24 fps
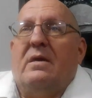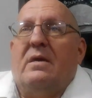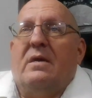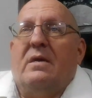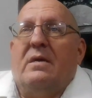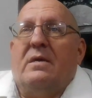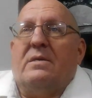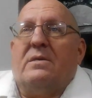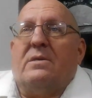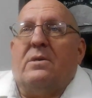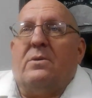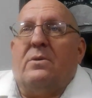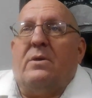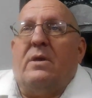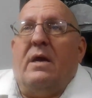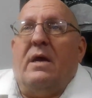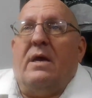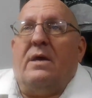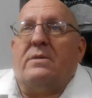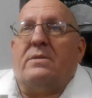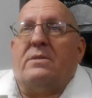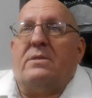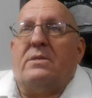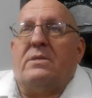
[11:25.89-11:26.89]
So
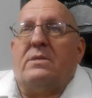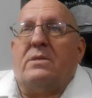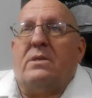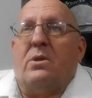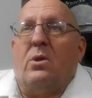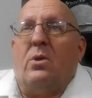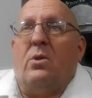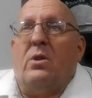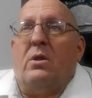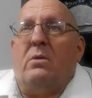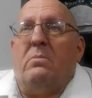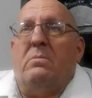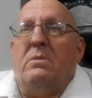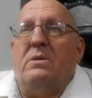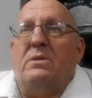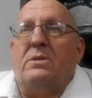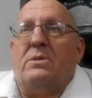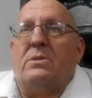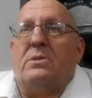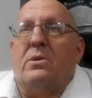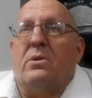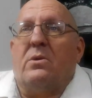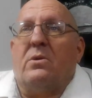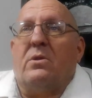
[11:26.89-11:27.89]
yes, slowly but
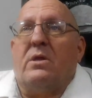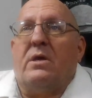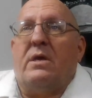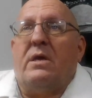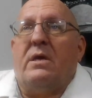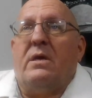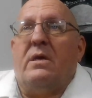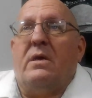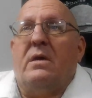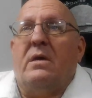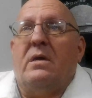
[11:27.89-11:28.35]
surely,